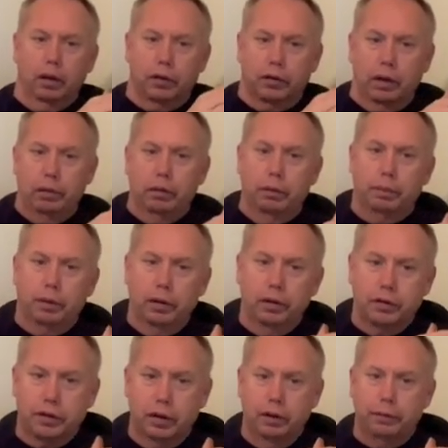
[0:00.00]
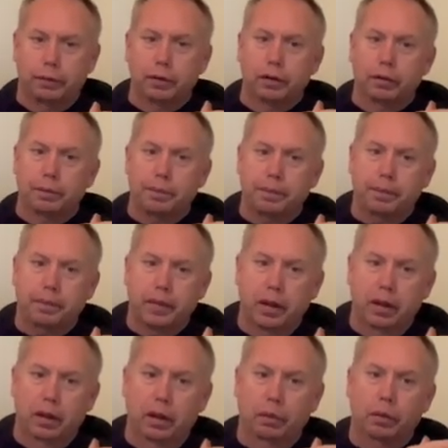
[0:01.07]
tree will produce good fruit.
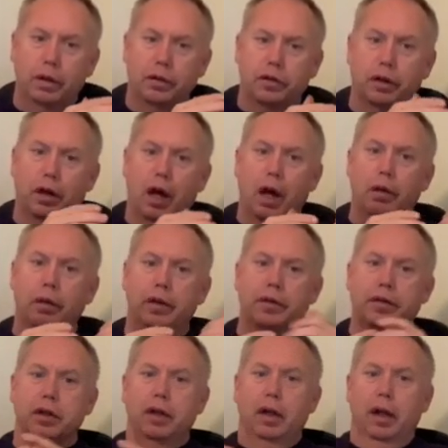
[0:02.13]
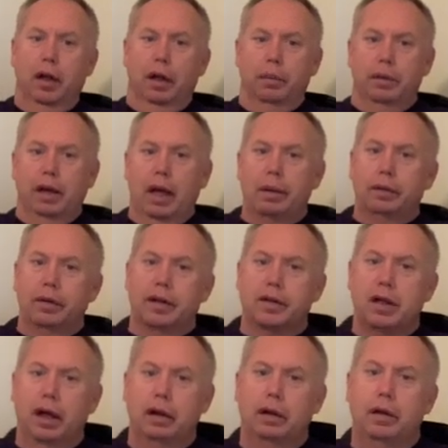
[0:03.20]
And one should always be able to
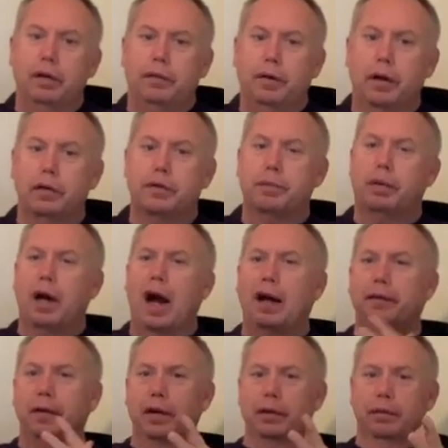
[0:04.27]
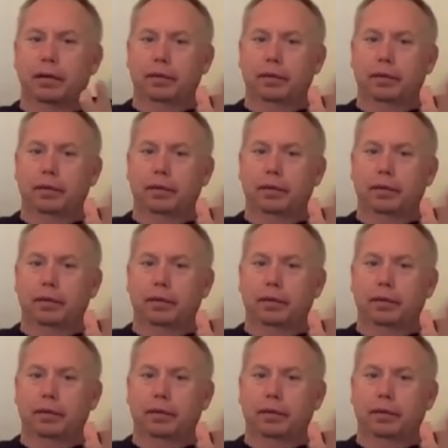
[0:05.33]
tell a false prophet